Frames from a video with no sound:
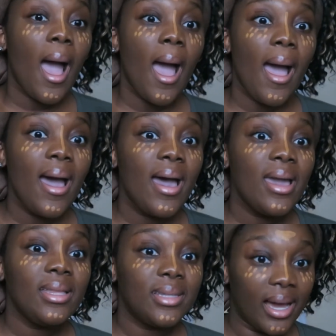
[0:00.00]

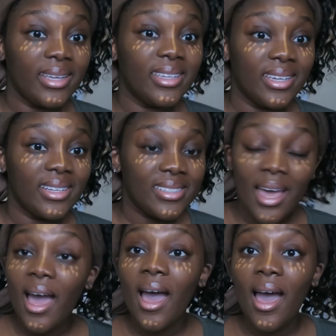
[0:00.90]
I like it.
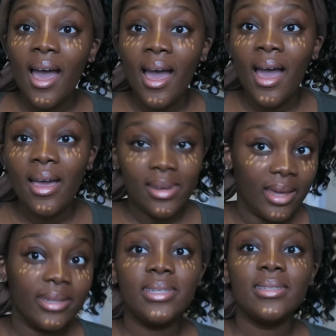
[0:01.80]
I
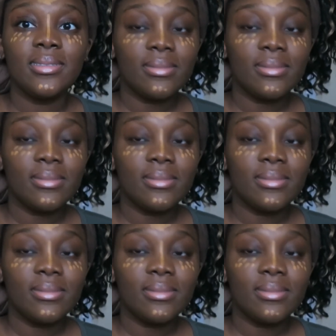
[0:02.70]
like it.